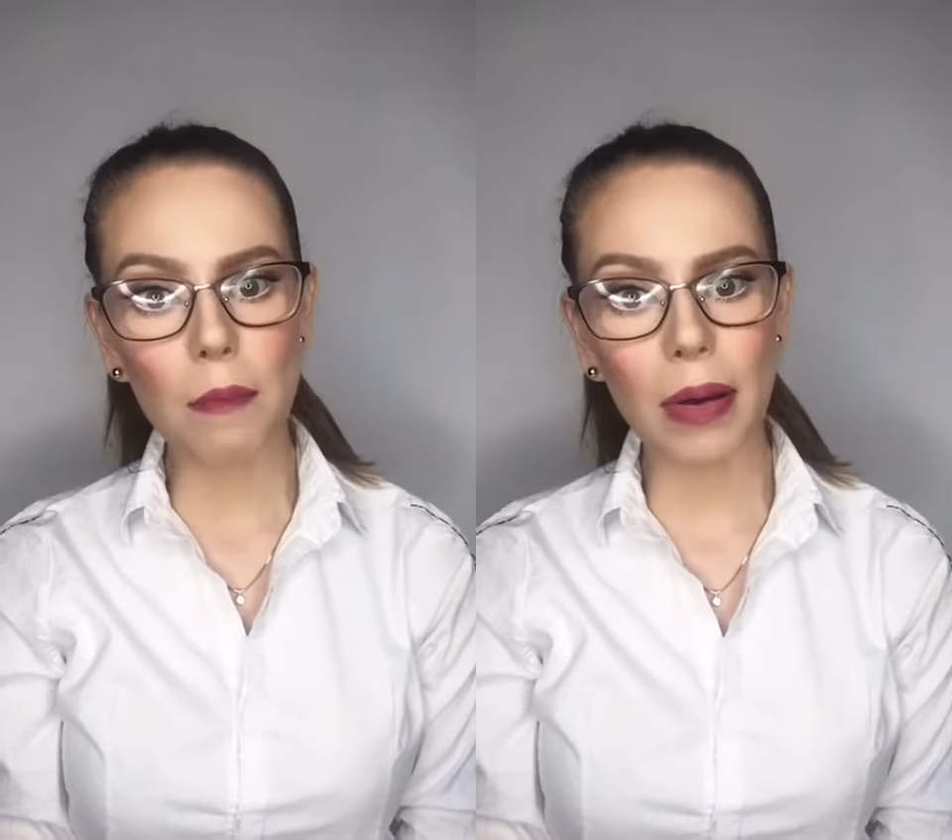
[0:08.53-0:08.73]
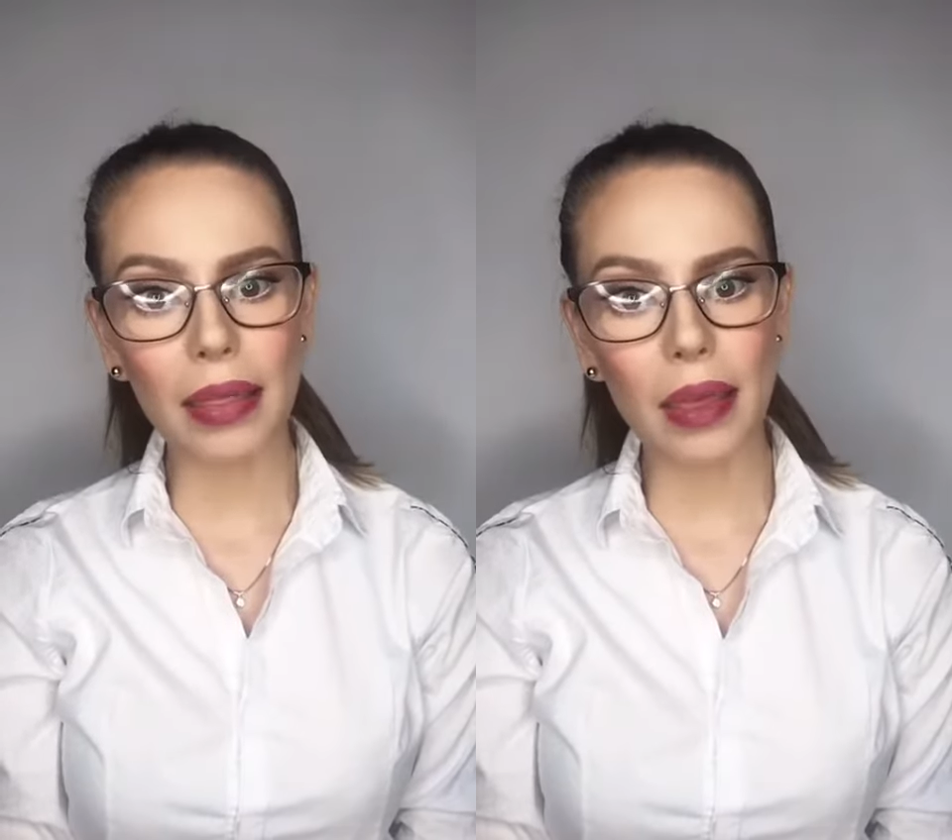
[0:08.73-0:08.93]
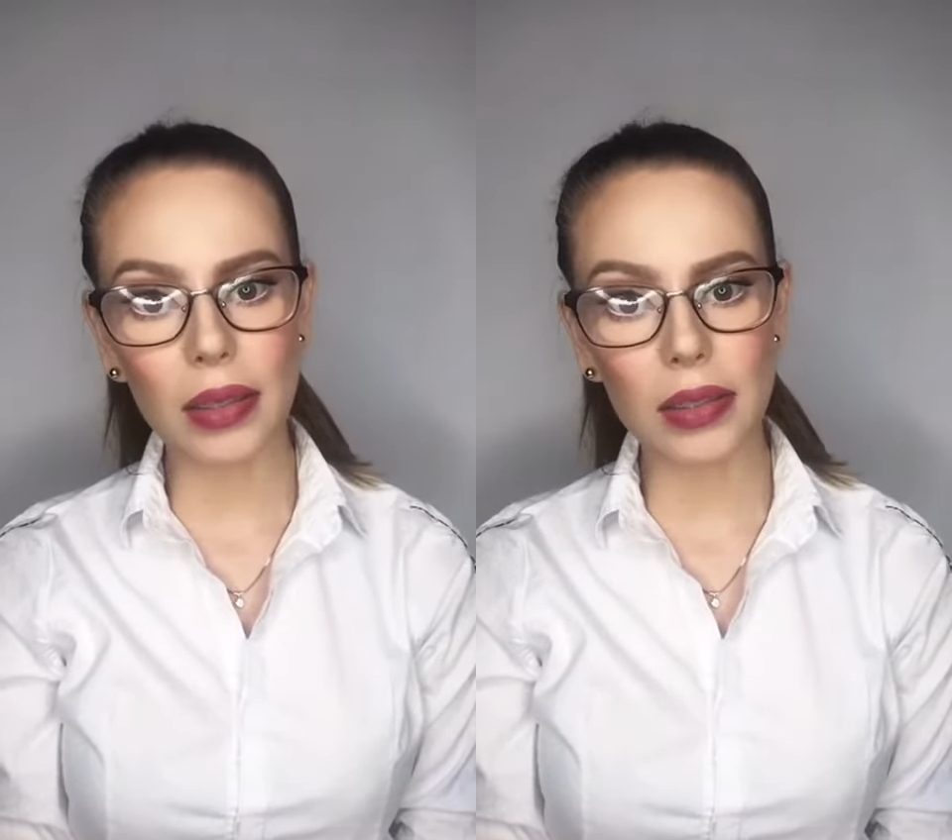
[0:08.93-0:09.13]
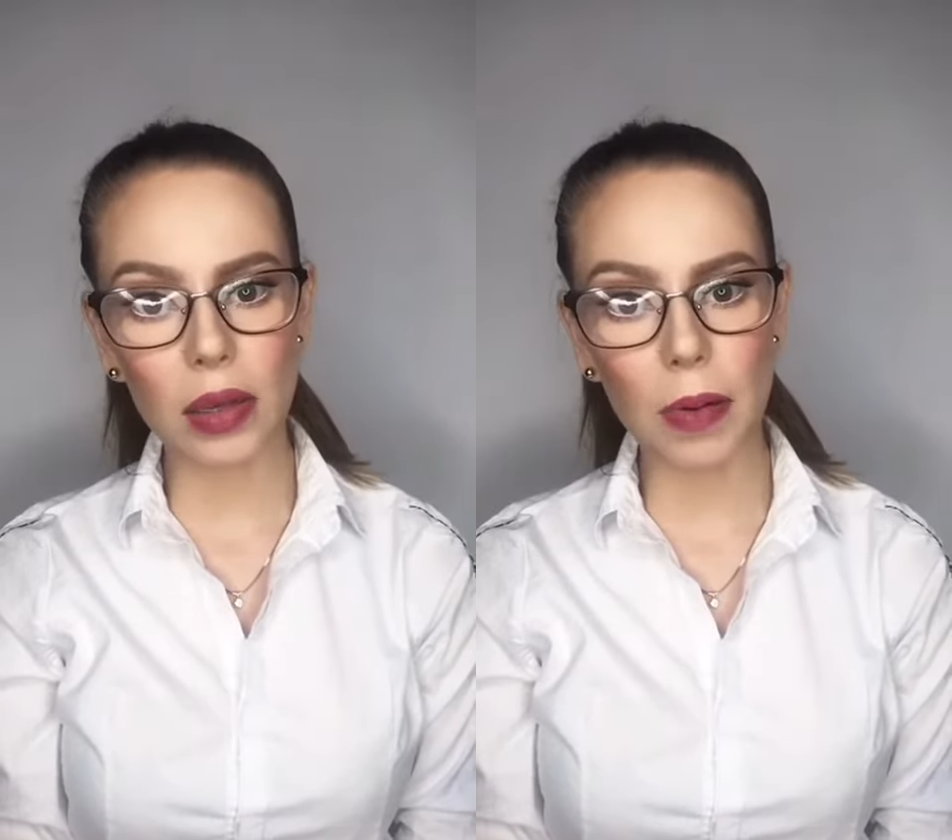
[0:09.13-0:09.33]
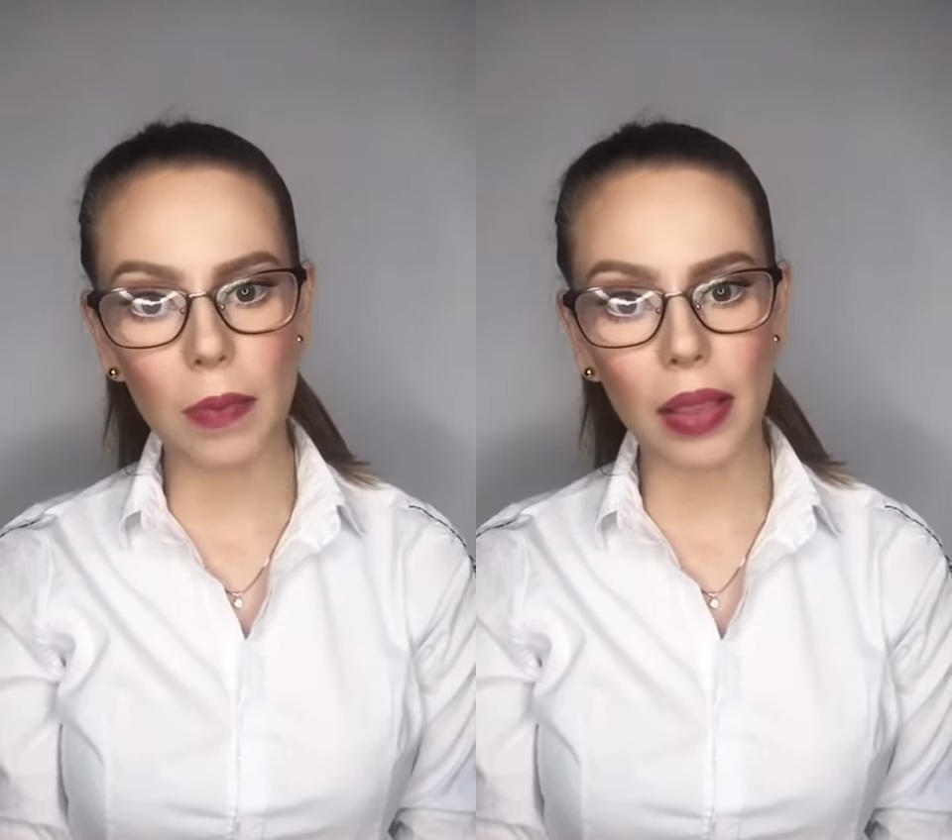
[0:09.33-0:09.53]
by the
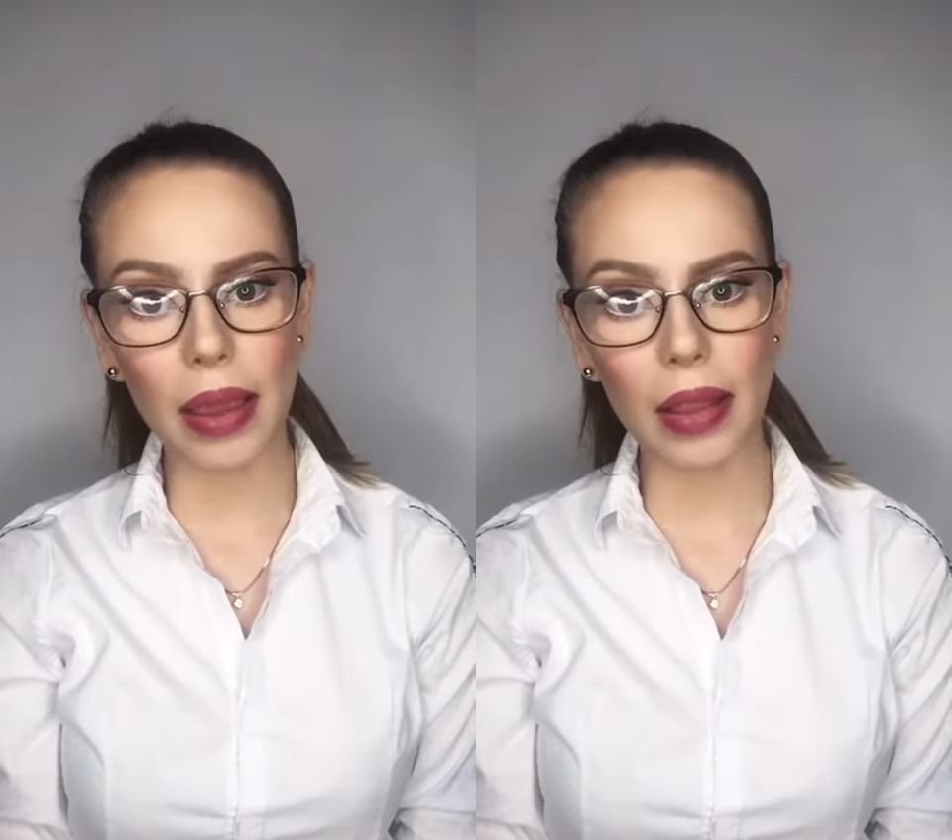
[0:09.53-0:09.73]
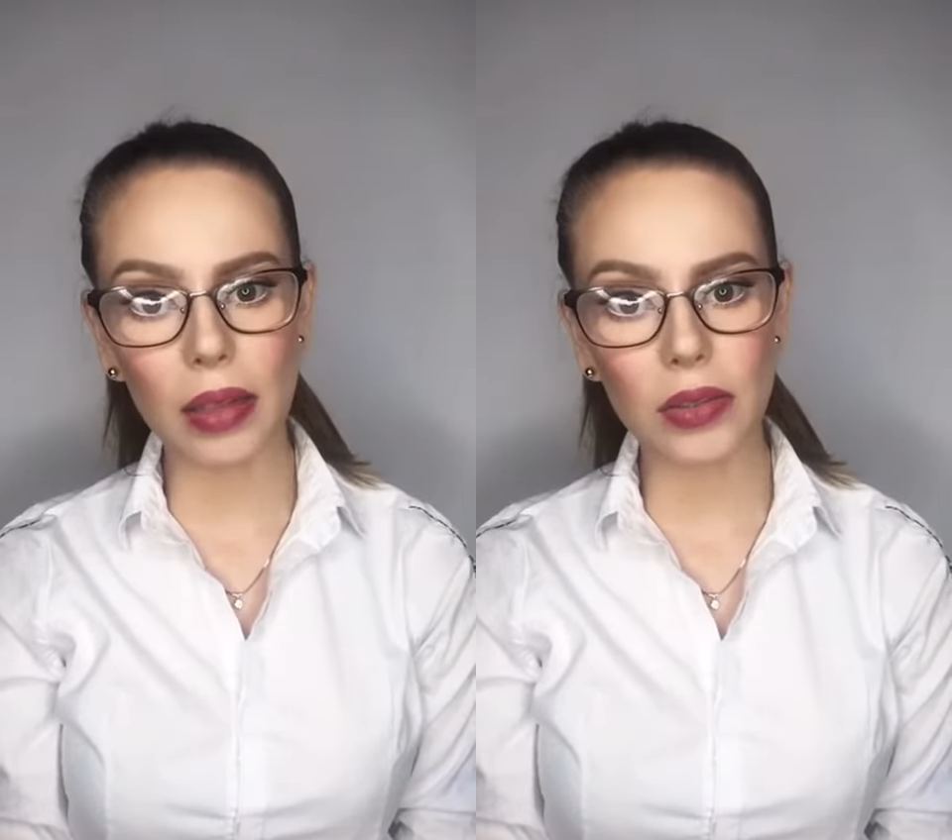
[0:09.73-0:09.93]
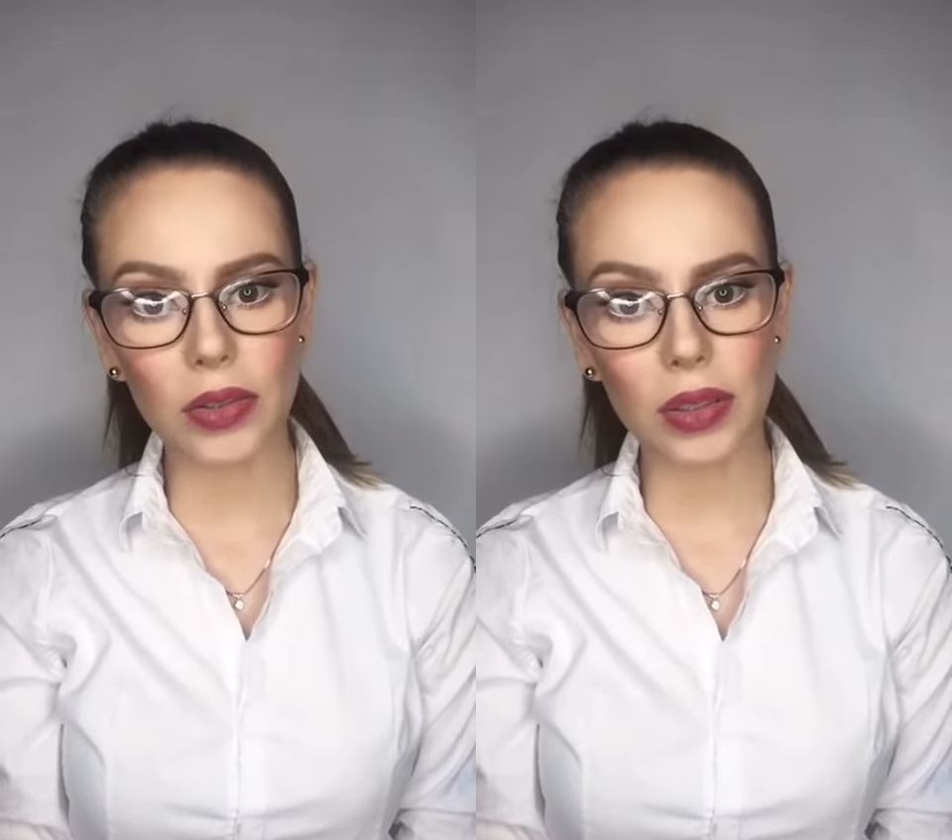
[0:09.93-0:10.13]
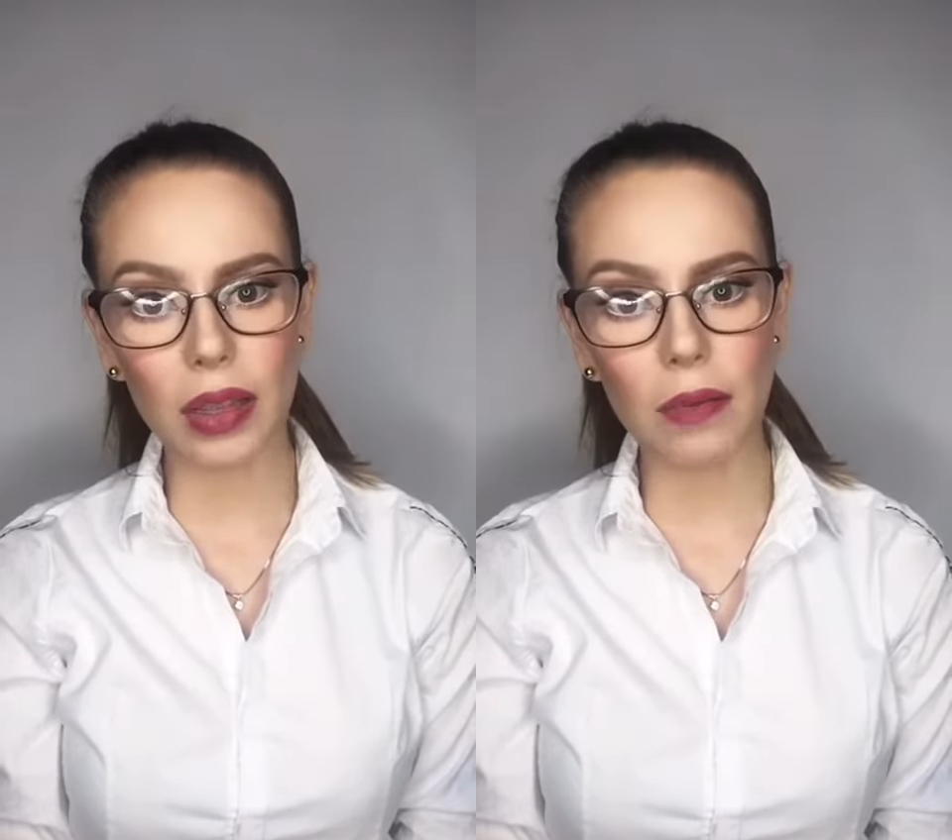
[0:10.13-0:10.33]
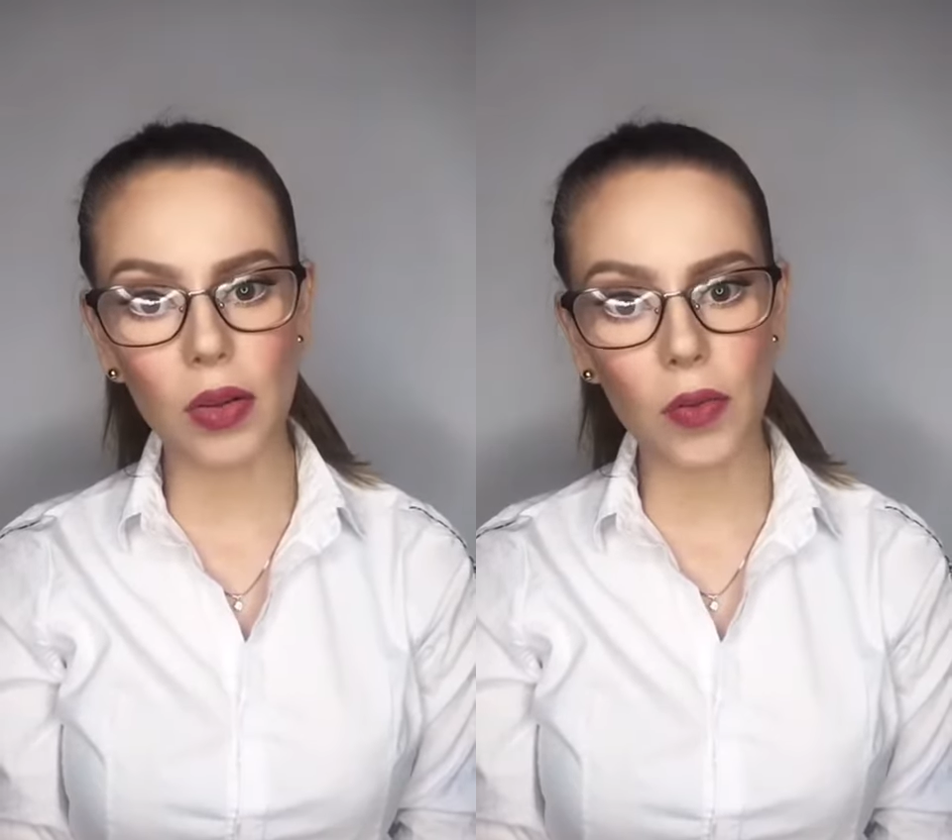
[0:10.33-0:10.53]
unstoppable and
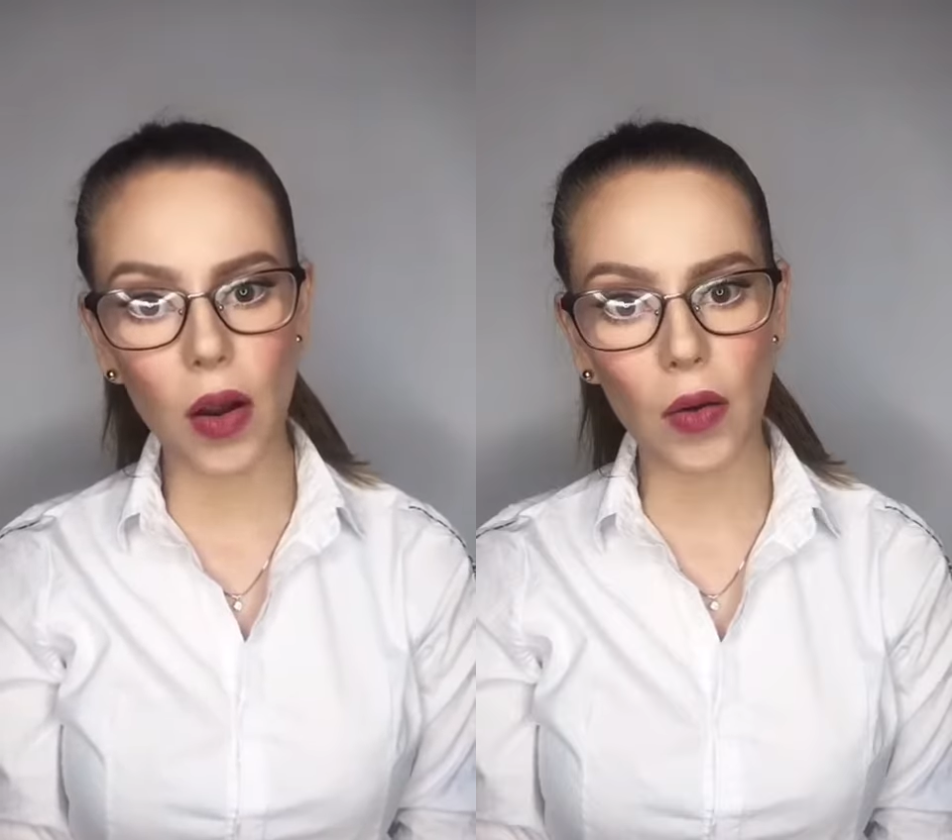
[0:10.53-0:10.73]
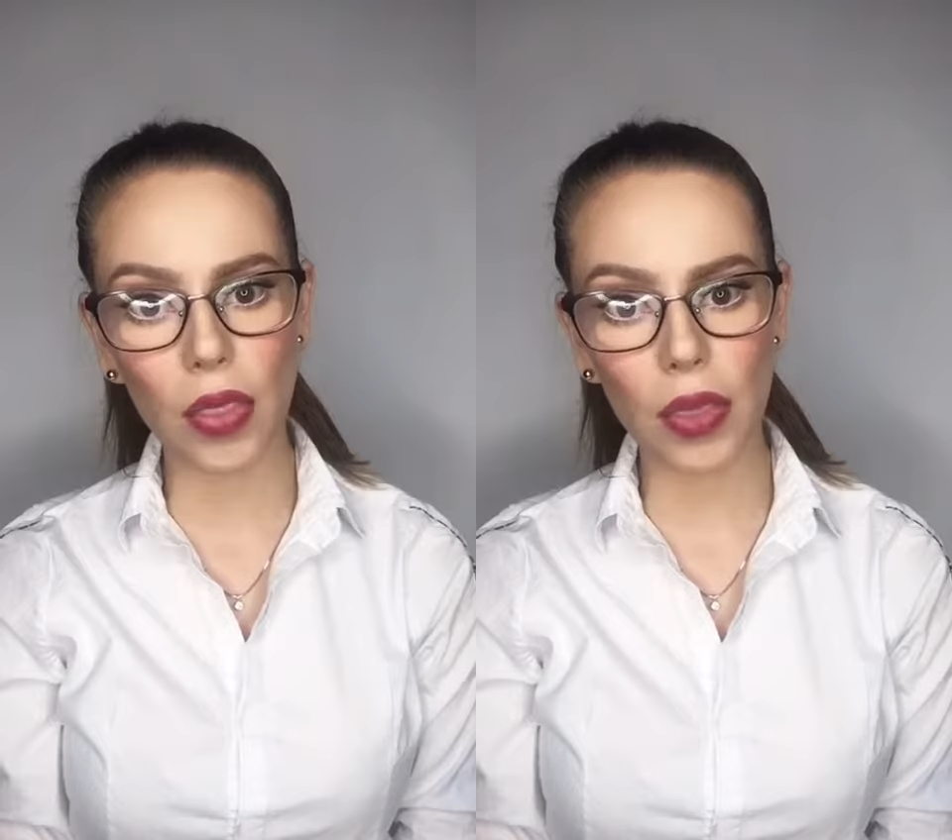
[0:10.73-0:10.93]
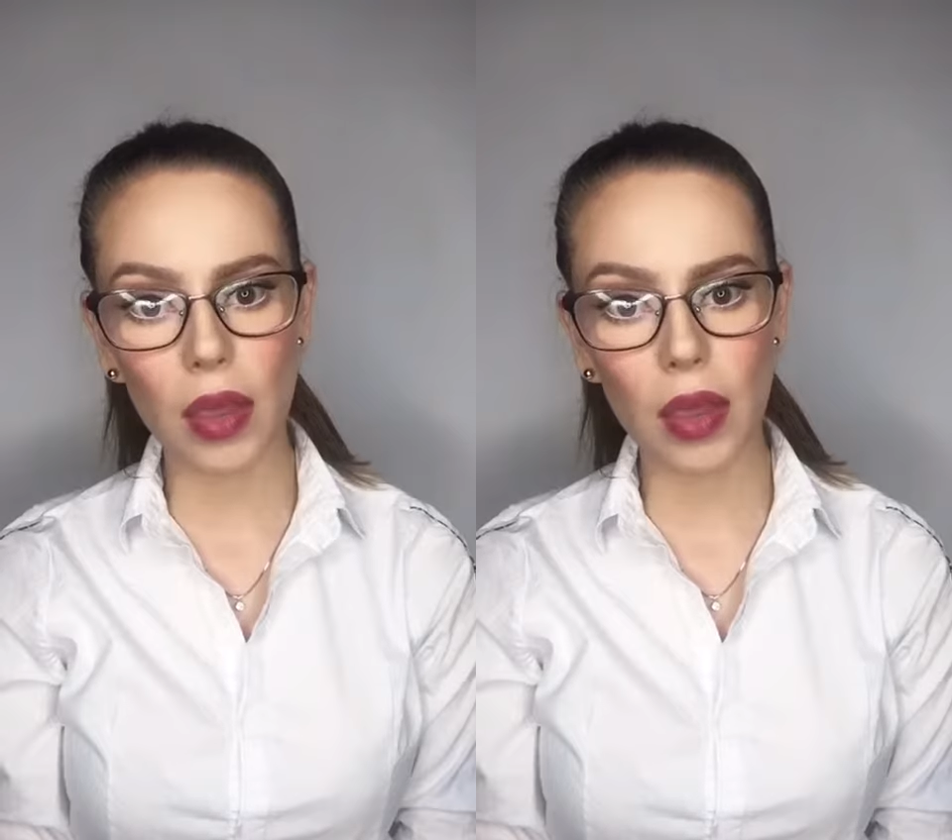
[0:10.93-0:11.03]
unsustainable growth